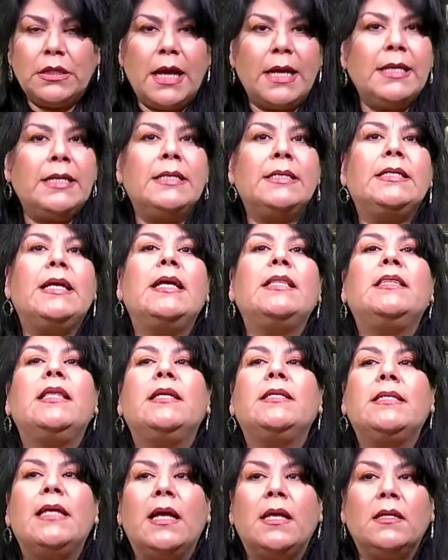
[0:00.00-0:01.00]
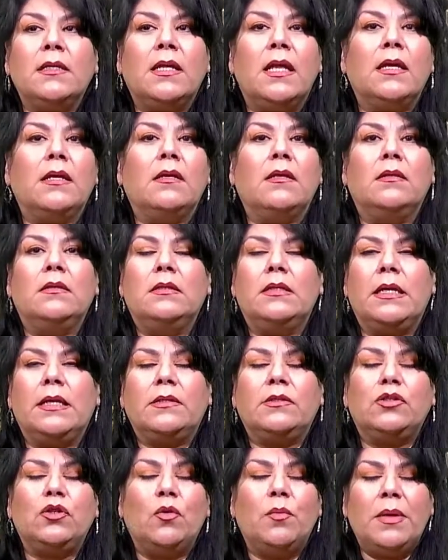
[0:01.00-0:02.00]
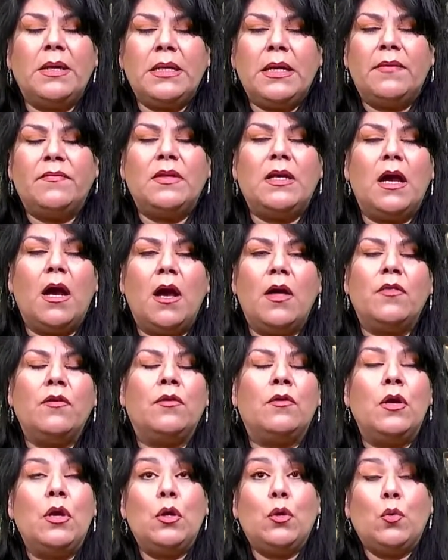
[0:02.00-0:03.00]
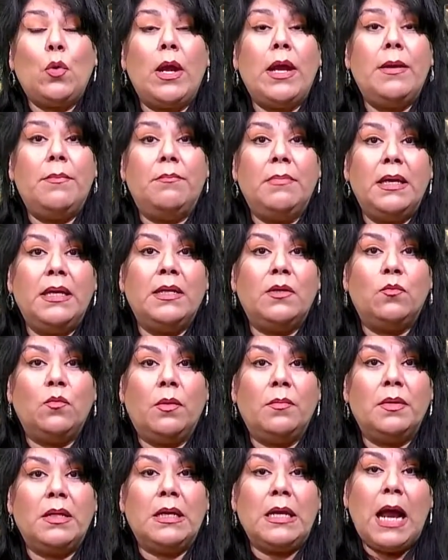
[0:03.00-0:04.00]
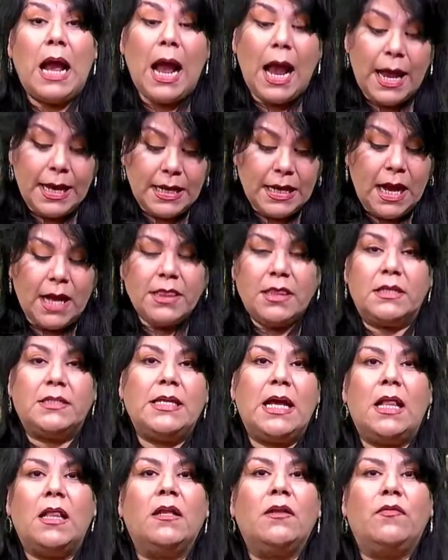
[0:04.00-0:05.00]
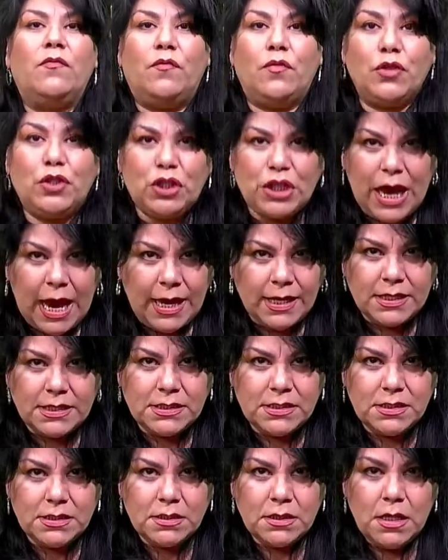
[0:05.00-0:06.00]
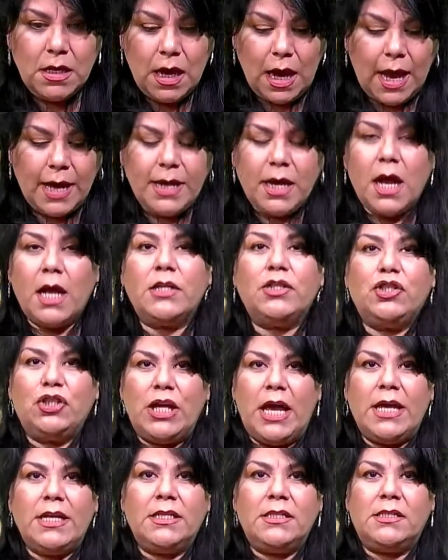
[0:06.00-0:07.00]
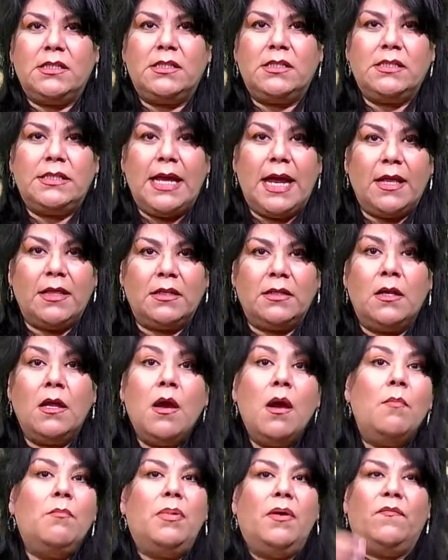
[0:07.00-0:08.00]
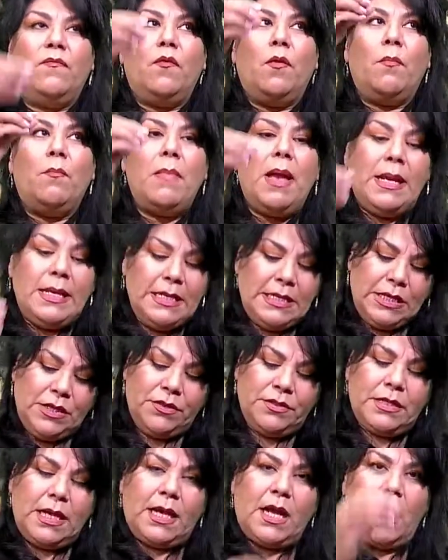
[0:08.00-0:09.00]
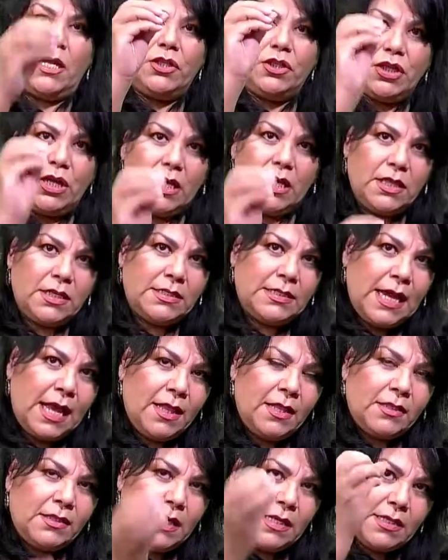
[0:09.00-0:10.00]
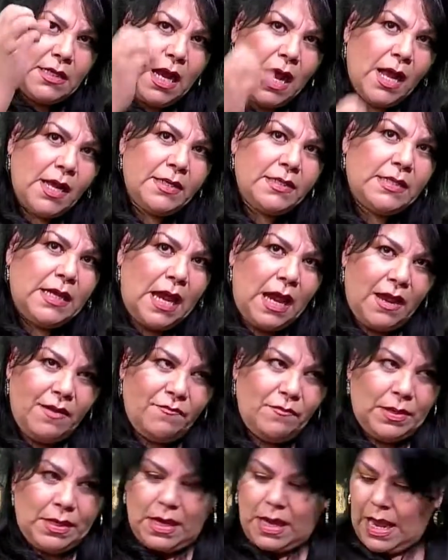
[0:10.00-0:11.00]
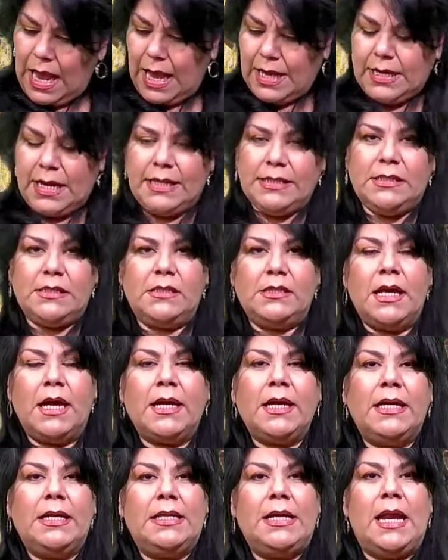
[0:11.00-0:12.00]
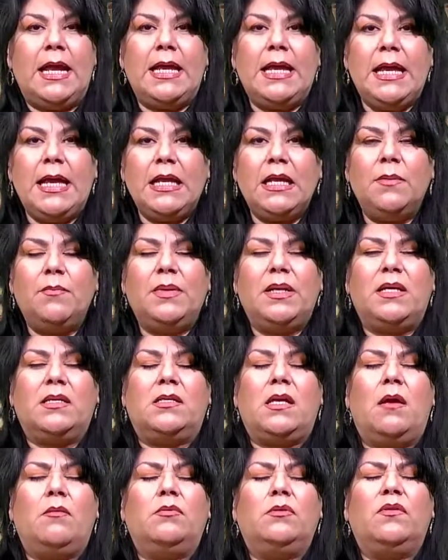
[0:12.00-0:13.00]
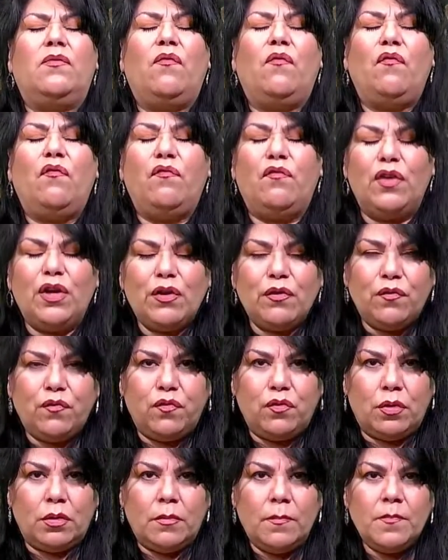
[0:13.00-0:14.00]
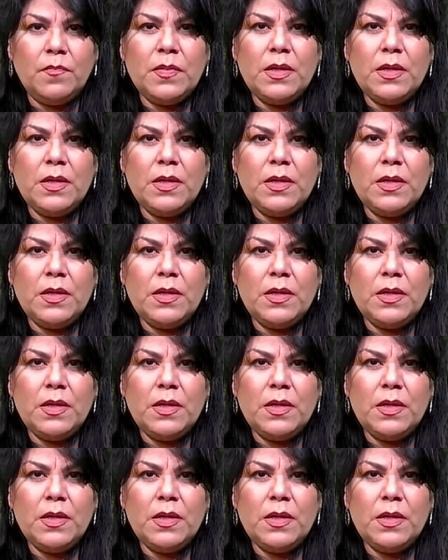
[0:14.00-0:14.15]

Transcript: I didn't get that talent like like so many of the other great men and women got. I got the talent for Janice. I got Janice's talent, but for many years I got the talent that God gave me and I stuck it and I hid it because I was fearful.